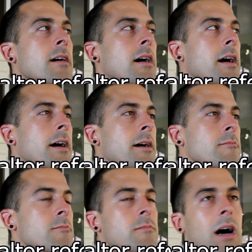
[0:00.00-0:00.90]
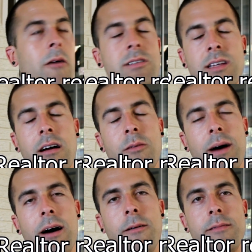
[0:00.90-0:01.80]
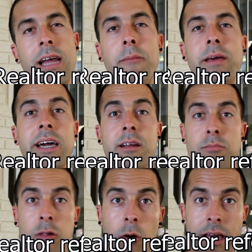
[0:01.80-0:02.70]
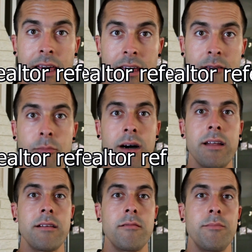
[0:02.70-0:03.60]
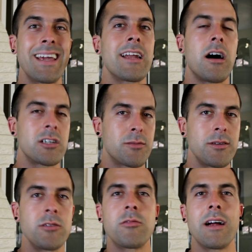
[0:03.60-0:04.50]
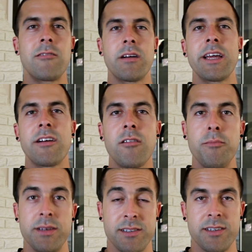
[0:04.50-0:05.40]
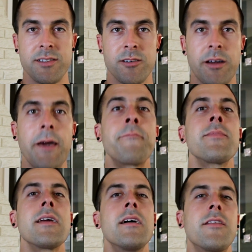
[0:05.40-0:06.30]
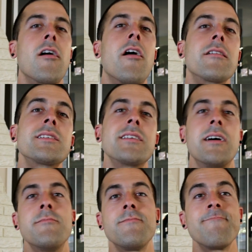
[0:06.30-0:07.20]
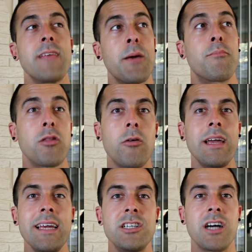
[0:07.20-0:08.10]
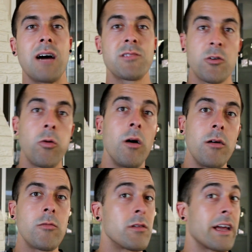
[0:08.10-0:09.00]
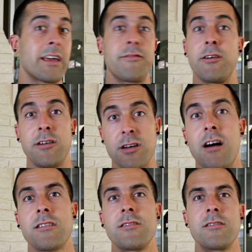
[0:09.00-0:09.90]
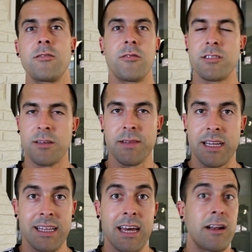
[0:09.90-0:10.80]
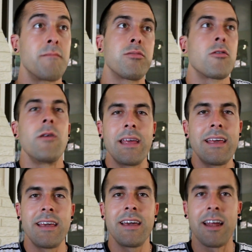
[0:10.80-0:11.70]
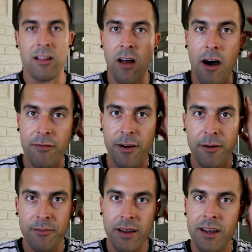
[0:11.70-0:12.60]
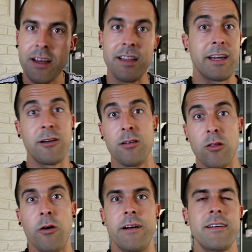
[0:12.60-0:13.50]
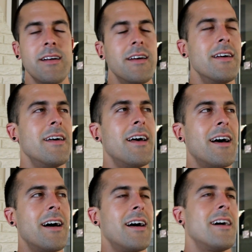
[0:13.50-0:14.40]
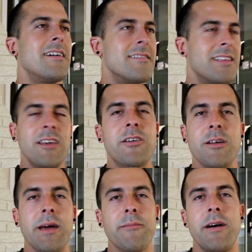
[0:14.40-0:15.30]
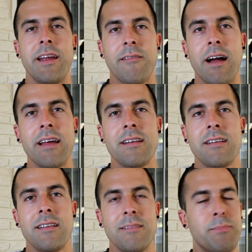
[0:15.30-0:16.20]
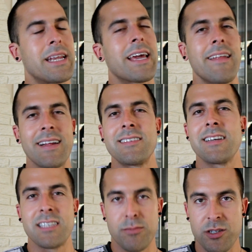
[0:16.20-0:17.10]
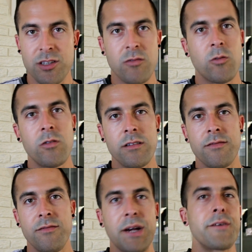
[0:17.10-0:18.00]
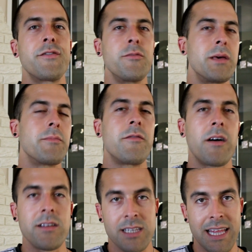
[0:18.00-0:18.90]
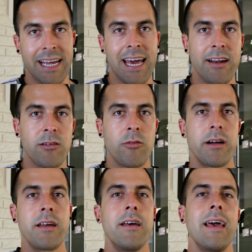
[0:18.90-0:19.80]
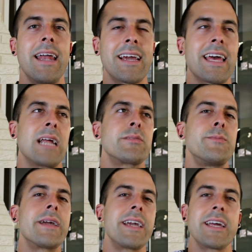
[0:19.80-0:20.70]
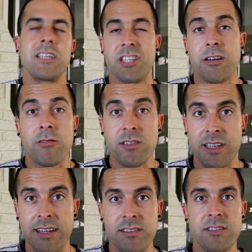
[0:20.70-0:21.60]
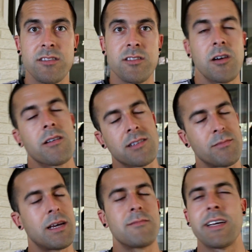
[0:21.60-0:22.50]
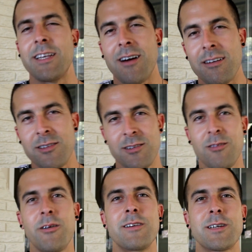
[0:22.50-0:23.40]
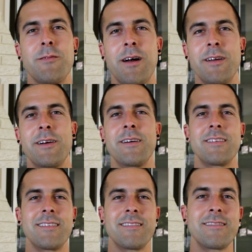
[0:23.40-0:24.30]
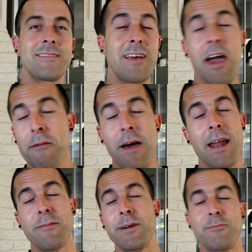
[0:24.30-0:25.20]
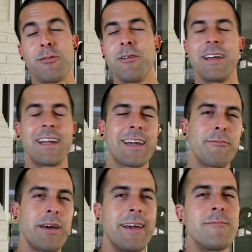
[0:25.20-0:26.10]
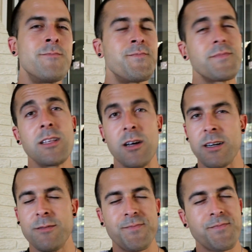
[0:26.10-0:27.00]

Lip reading: I always talk about not being an employee, but being an entrepreneur and running your own business, okay? There are some employee jobs, quote, where like if you're a doctor or something like that, an employee at a law firm, like you're a lawyer, that you can make money, right? But again, that's the exception to the rule, and very few people fall into that category. And again, I'm speaking in a general sense. So, because sometimes I get doctors and lawyers coming on here and, hey man, I'm an employee and I get paid. Look.